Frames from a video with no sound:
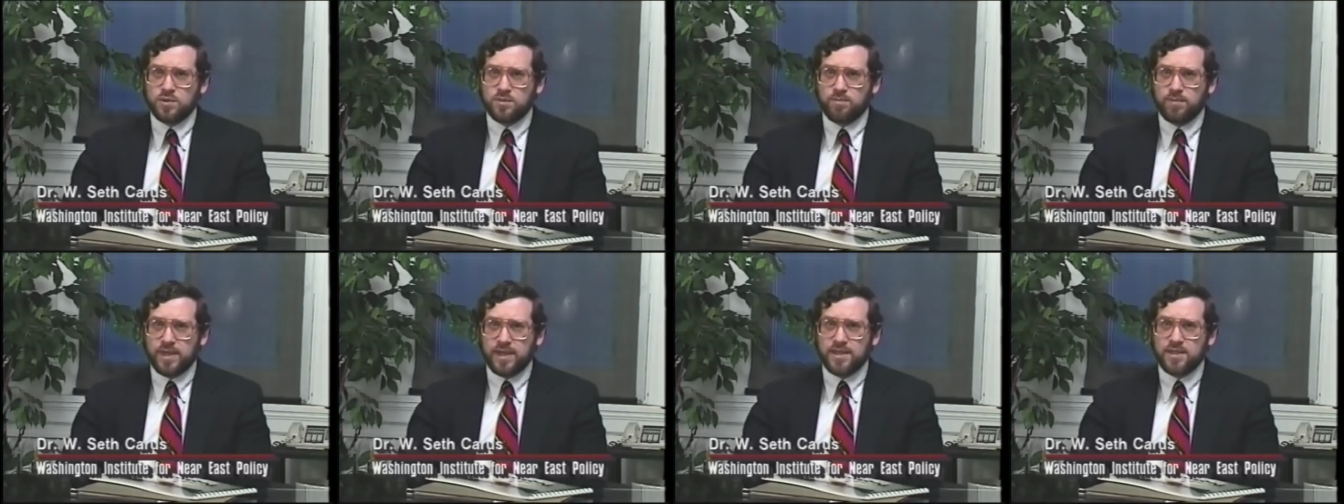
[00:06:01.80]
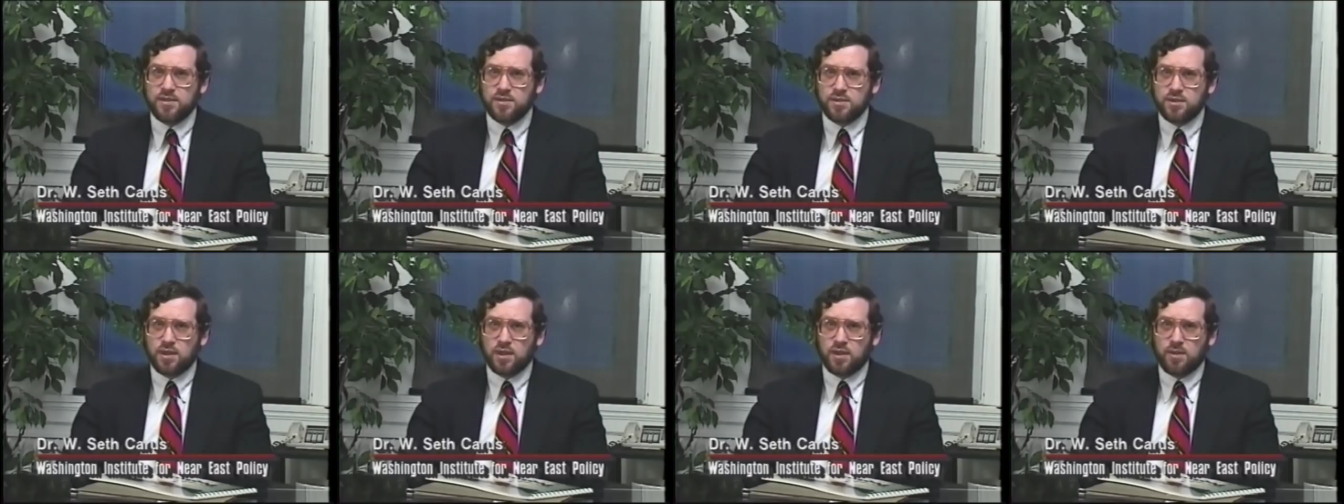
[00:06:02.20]
was
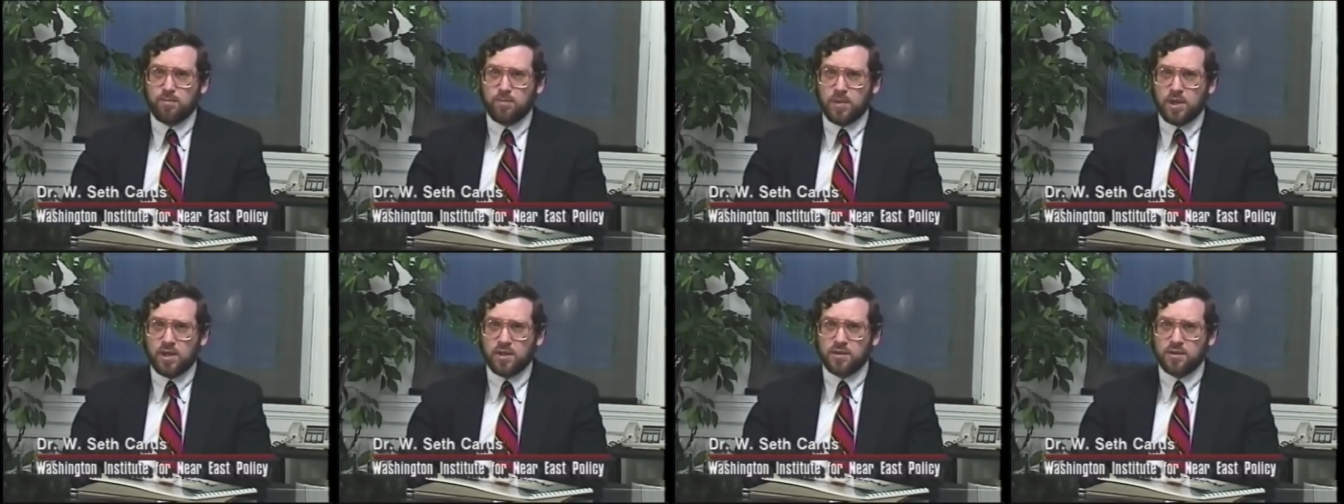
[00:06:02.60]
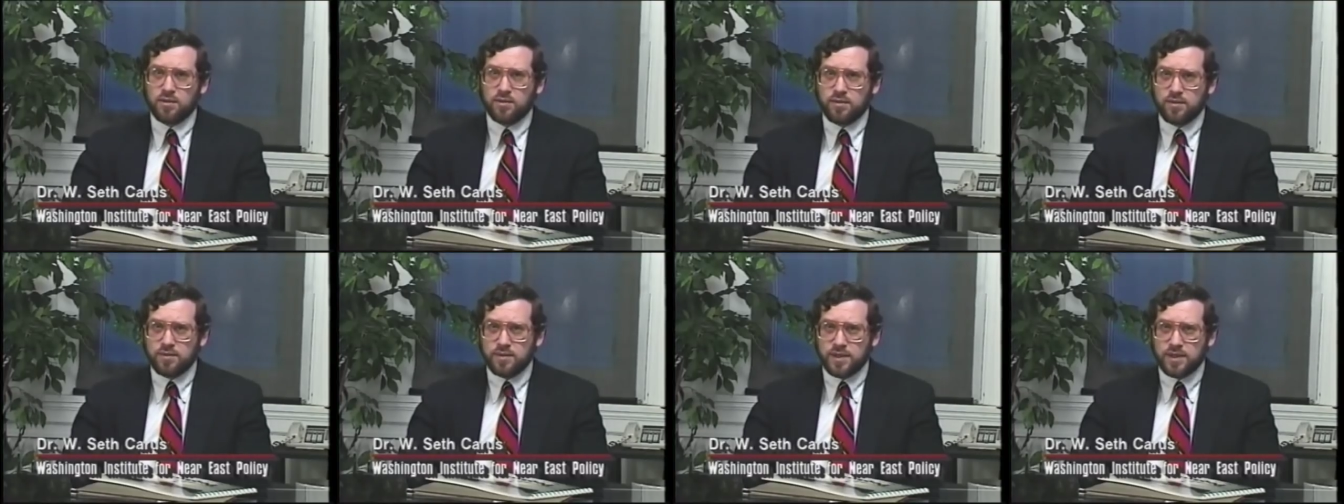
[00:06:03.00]
based on a
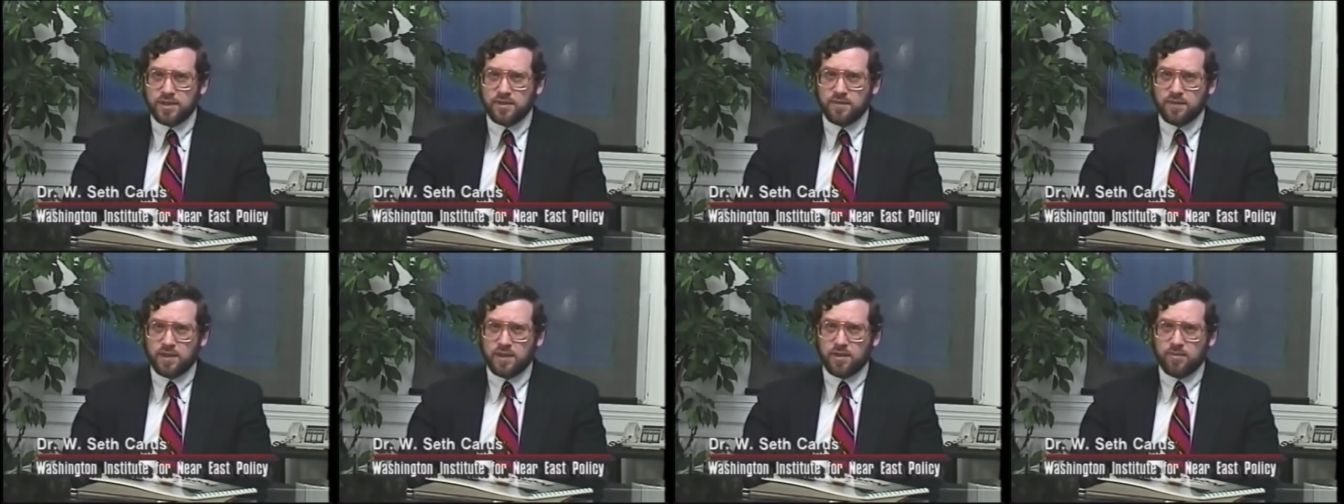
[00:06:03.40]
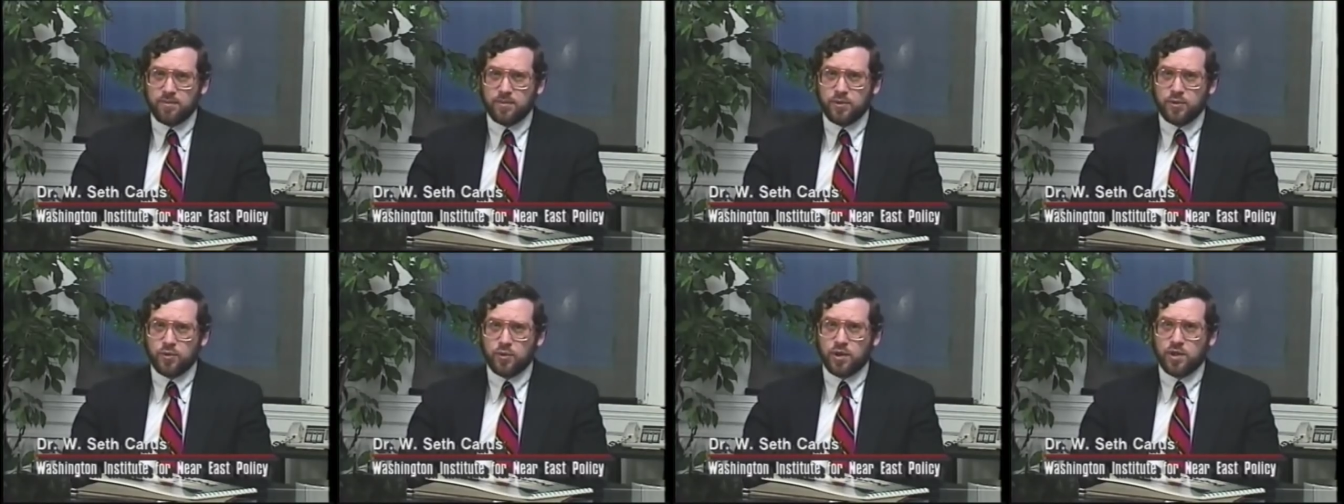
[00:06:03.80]
model that they
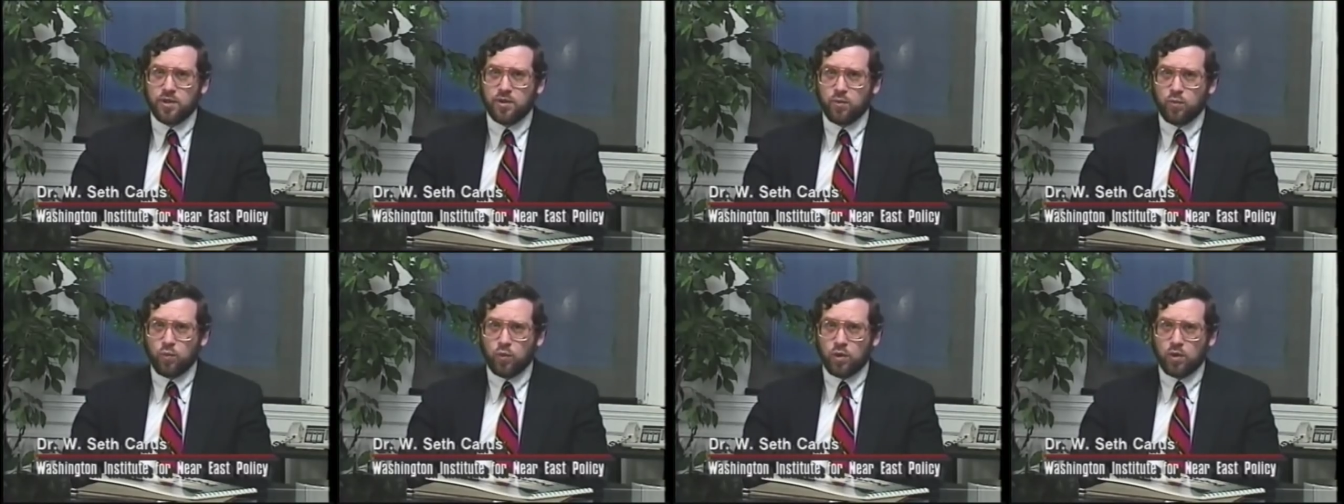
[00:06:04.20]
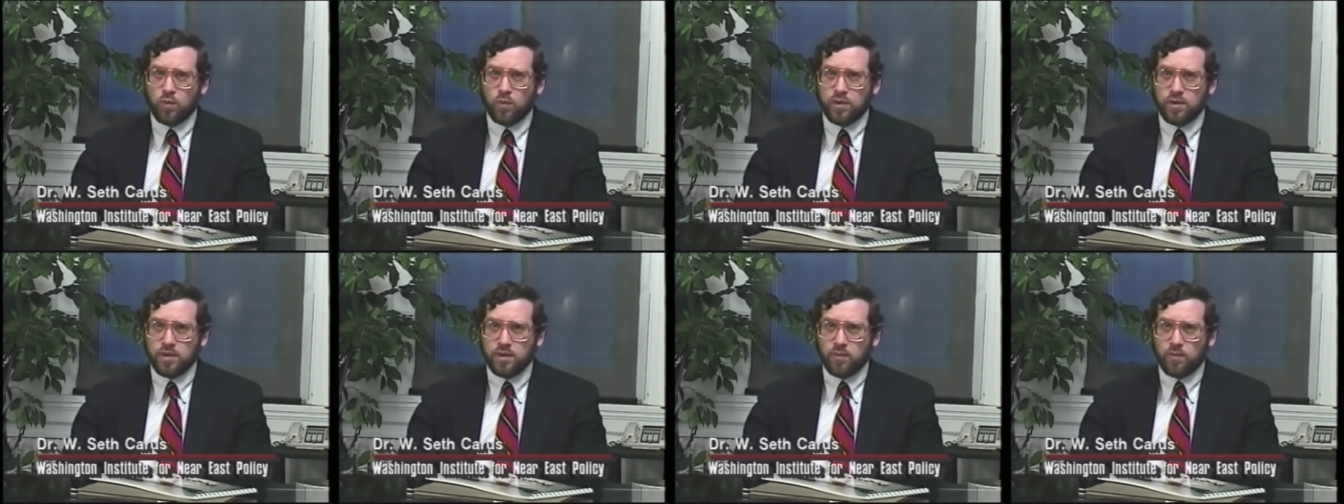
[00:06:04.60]
developed during the war
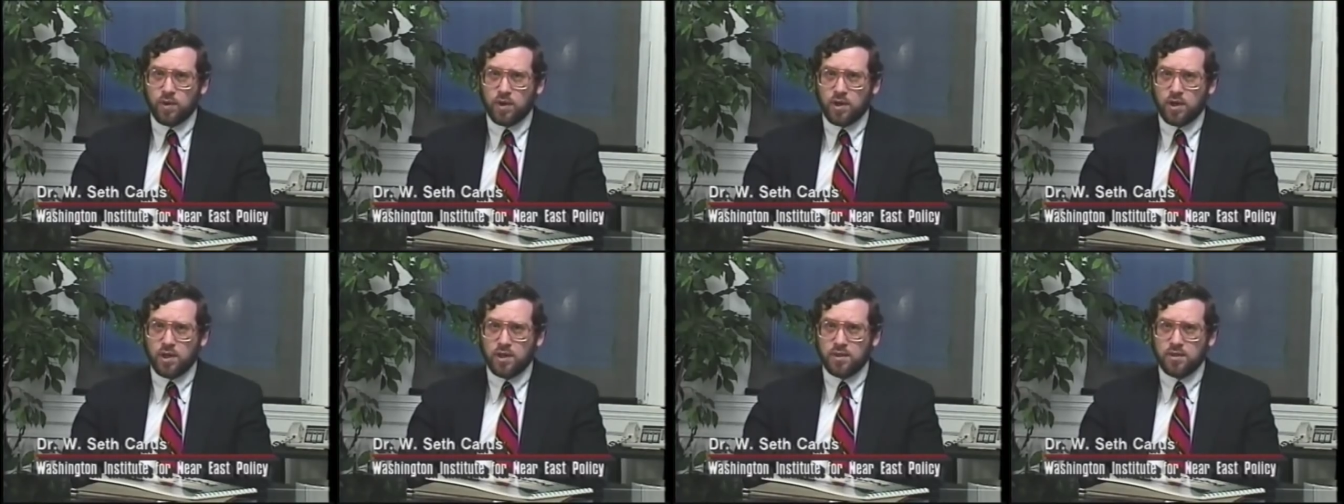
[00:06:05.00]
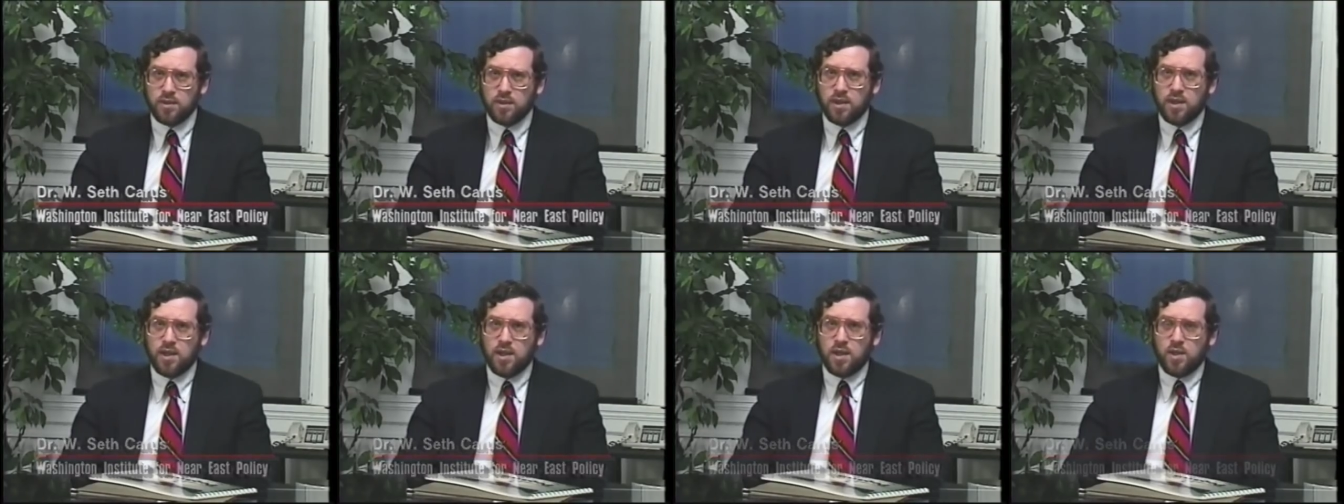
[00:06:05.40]
with Iran,
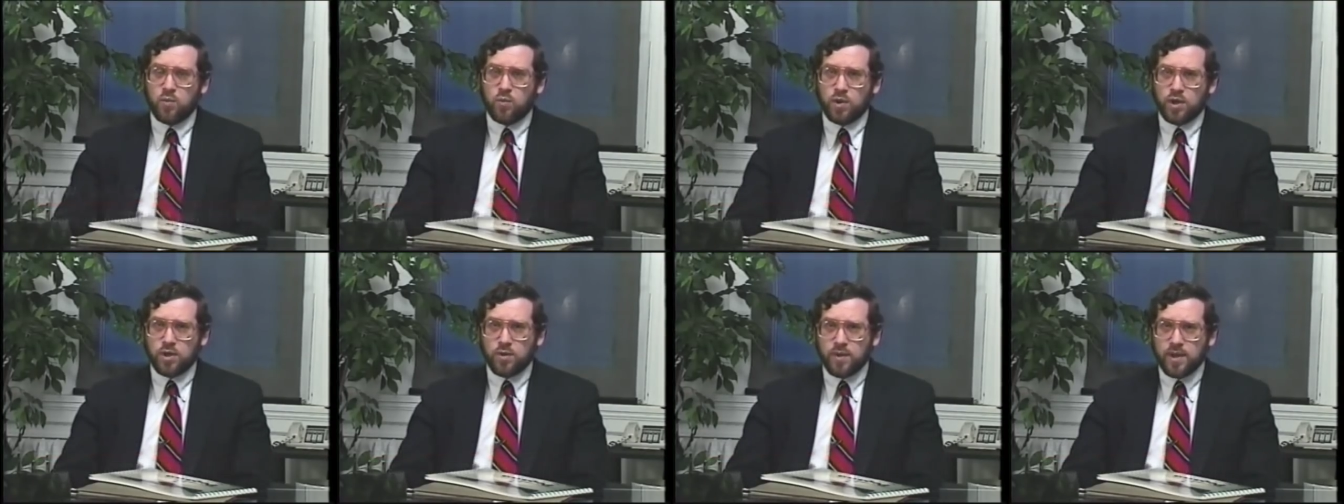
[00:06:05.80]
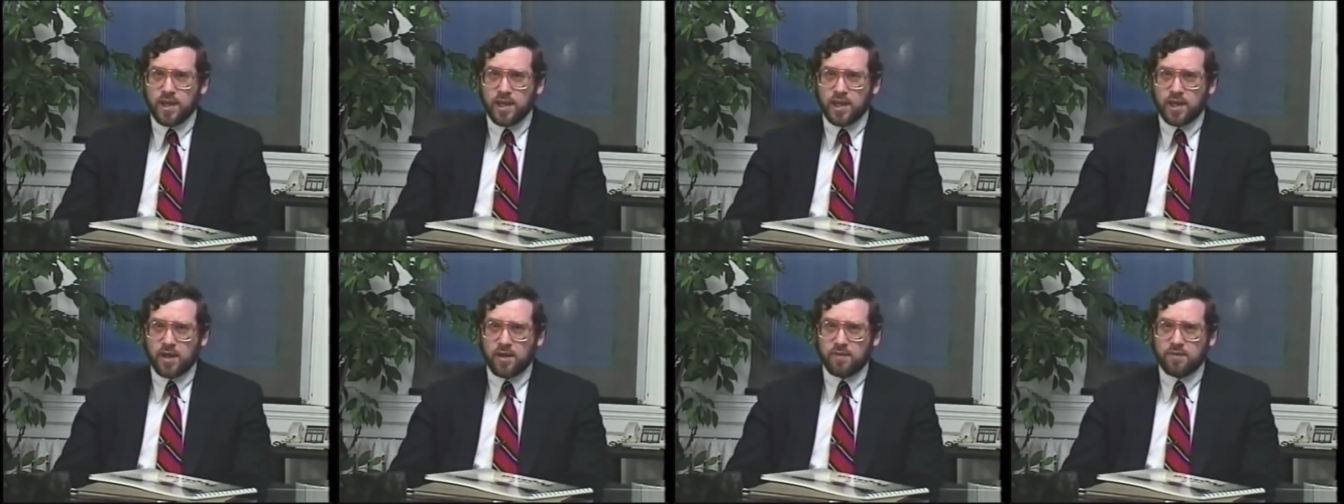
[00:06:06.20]
where you
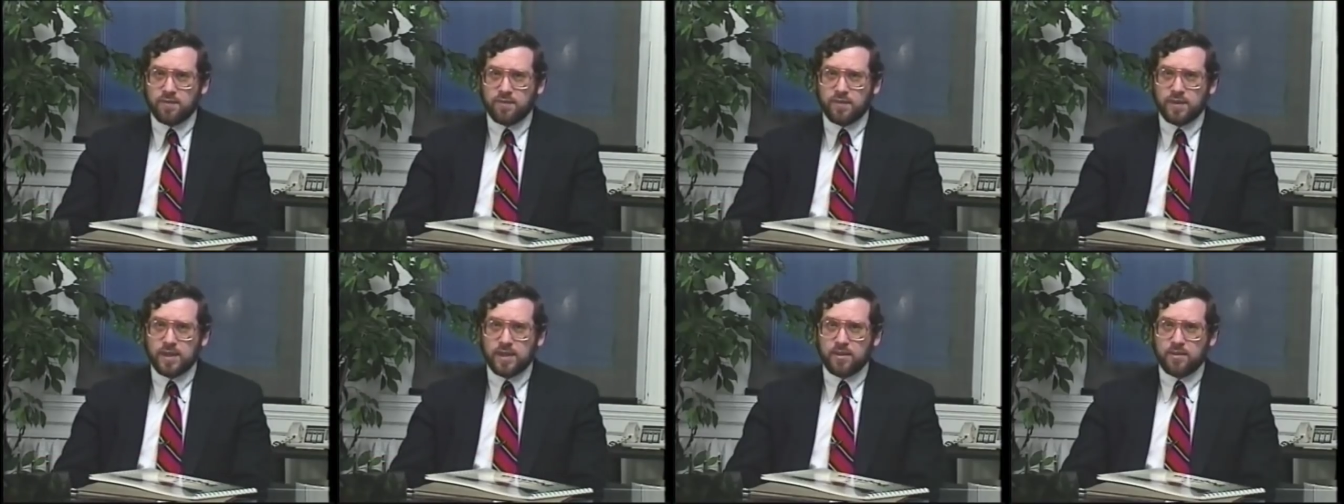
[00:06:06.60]
have